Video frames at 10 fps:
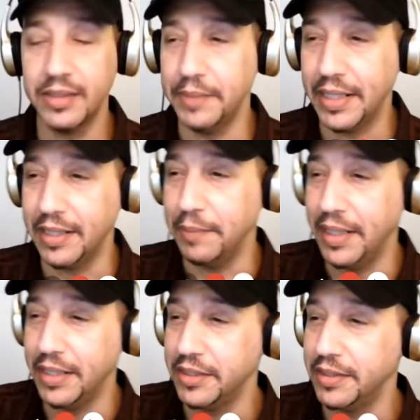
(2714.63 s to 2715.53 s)
And I can
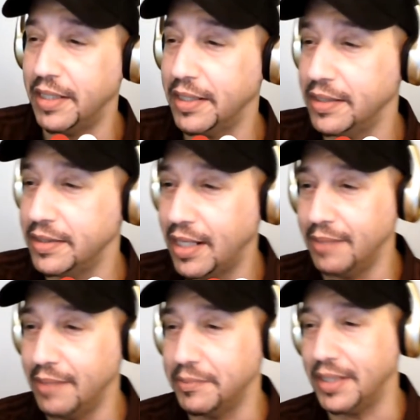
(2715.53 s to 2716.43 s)
imagine, like, in
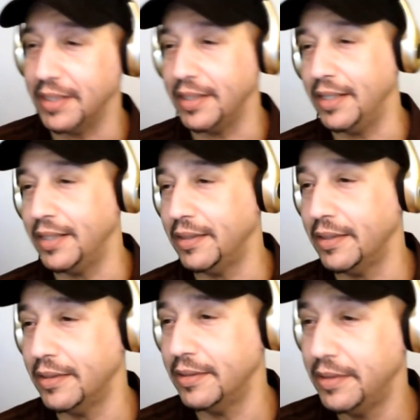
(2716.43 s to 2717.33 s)
times like
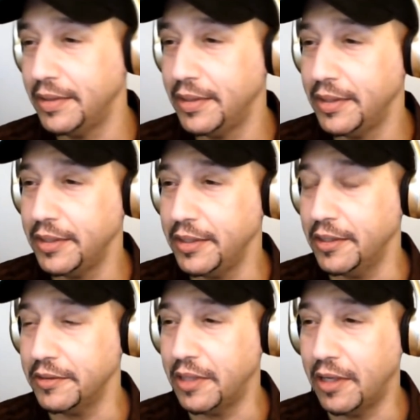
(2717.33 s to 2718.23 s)
that, you know,
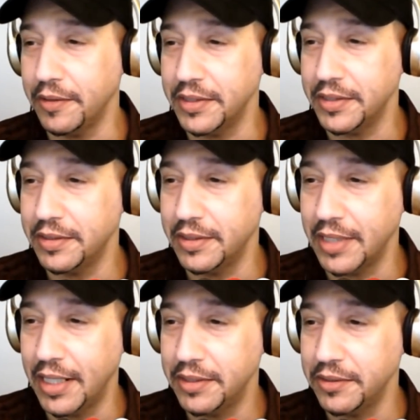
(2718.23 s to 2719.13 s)
all this
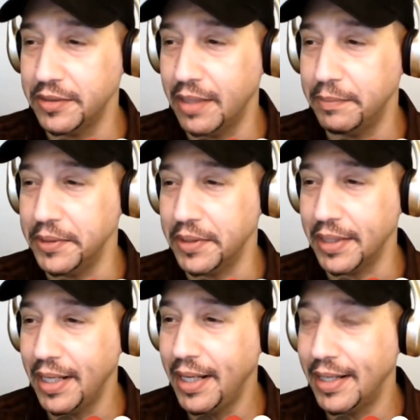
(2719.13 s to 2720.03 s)
disasters happen. You're like,
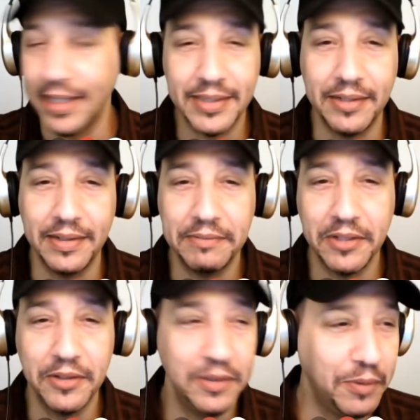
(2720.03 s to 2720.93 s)
hey, I guess I don't have to go
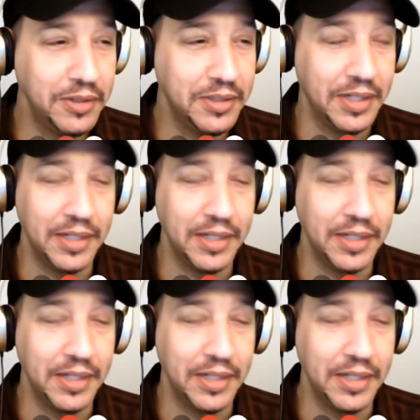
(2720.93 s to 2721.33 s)
into work today.